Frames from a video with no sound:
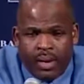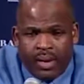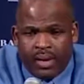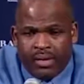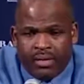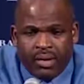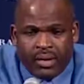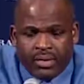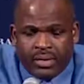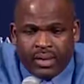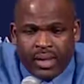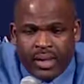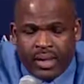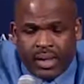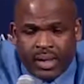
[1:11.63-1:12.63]
No, I
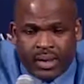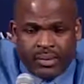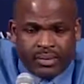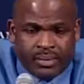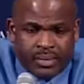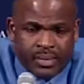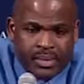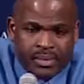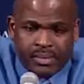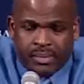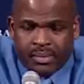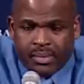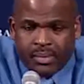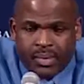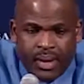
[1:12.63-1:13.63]
thought,
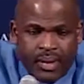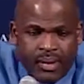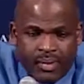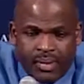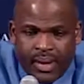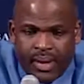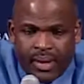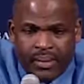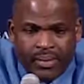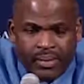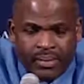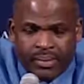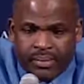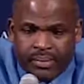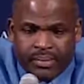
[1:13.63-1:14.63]
you know,
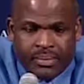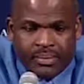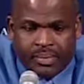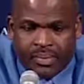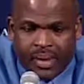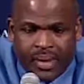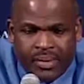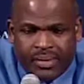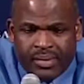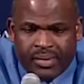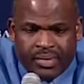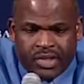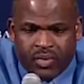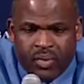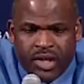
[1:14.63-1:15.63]
they
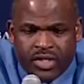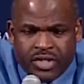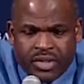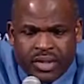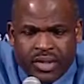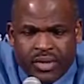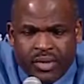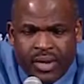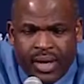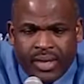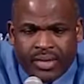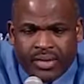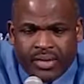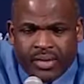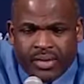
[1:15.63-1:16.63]
switch, and you
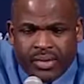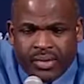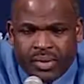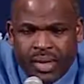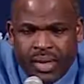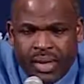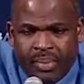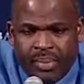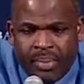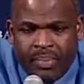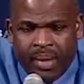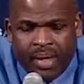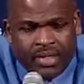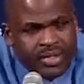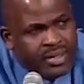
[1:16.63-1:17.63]
got to
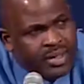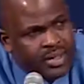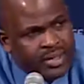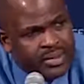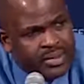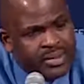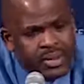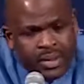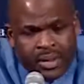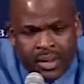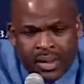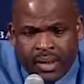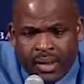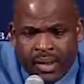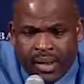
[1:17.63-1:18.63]
be patient
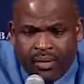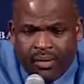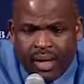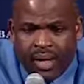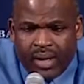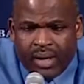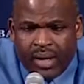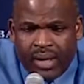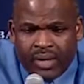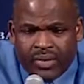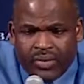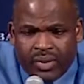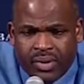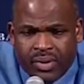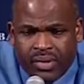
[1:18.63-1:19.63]
and
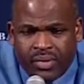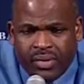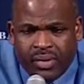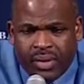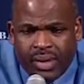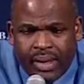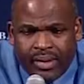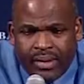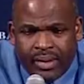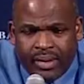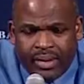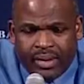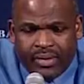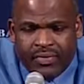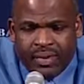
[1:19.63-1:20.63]
recognize what they're doing out
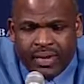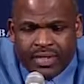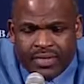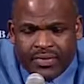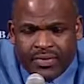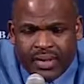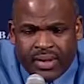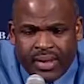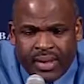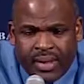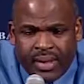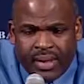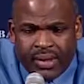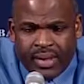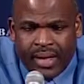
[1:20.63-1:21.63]
there
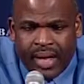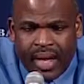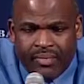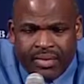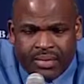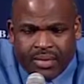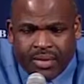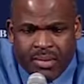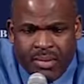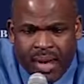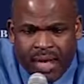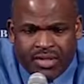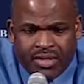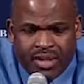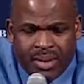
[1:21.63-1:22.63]
defensively. They gave us some
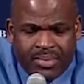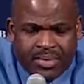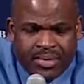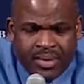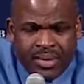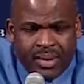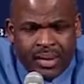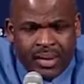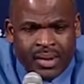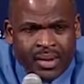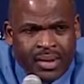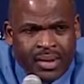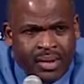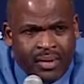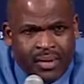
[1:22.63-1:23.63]
matchups.
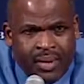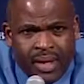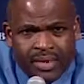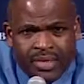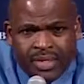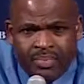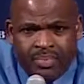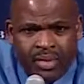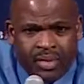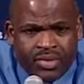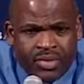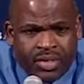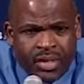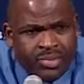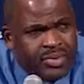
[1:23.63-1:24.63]
You know, we had some
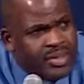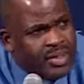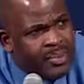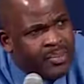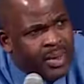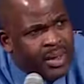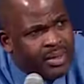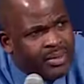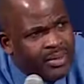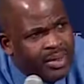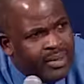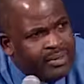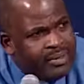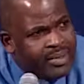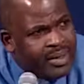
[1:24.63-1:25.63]
post-ups in the paint
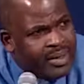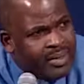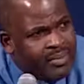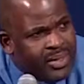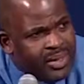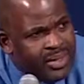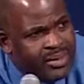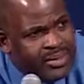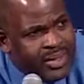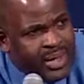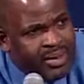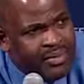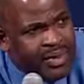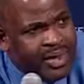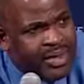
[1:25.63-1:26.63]
that we didn't
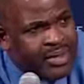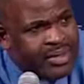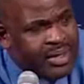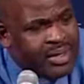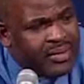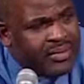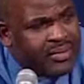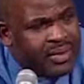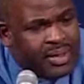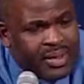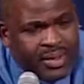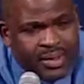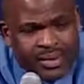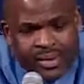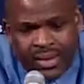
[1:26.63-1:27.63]
take advantage of.
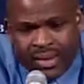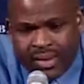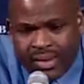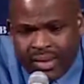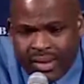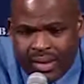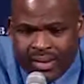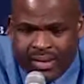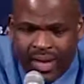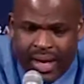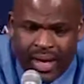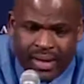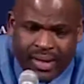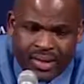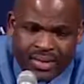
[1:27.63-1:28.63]
I think
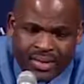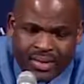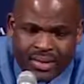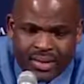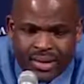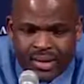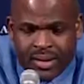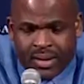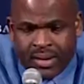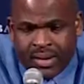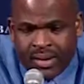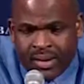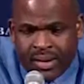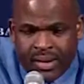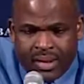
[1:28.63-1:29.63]
Thaddeus,
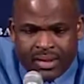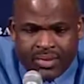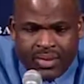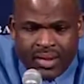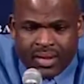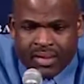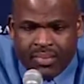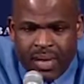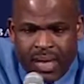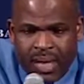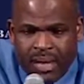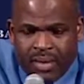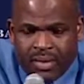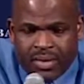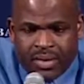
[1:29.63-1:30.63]
as well as
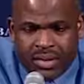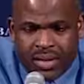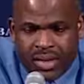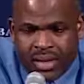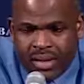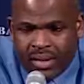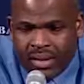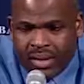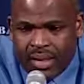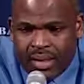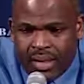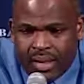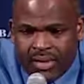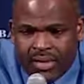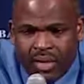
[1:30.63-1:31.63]
Miles and
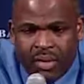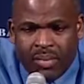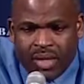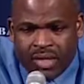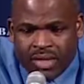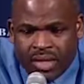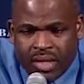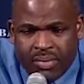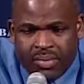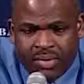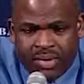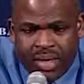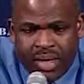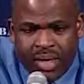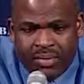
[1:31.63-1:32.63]
Domas, a
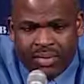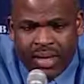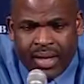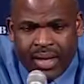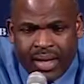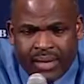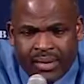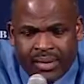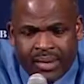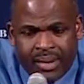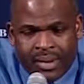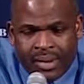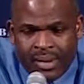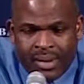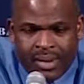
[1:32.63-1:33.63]
couple of times had,
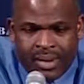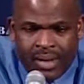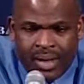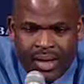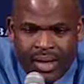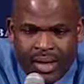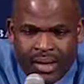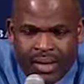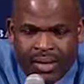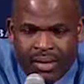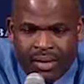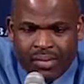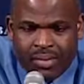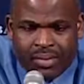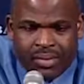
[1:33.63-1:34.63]
you
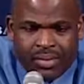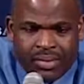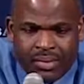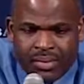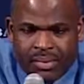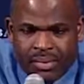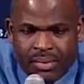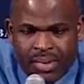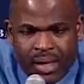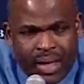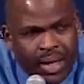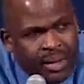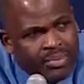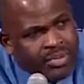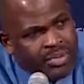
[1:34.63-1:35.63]
know,
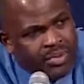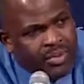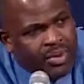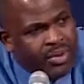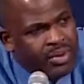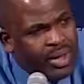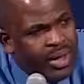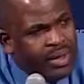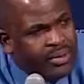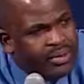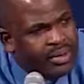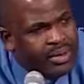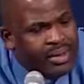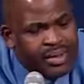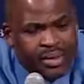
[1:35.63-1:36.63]
layups to roll
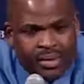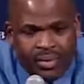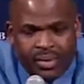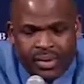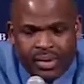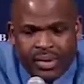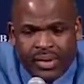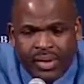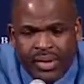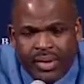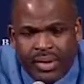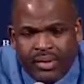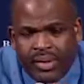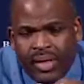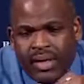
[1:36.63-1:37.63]
out. You know,
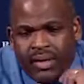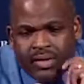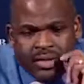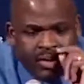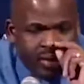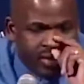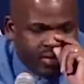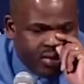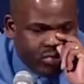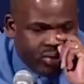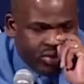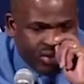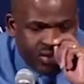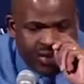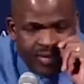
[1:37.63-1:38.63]
when they go to that
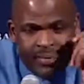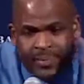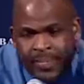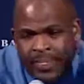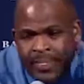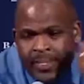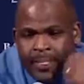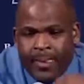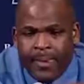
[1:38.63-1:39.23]
switching,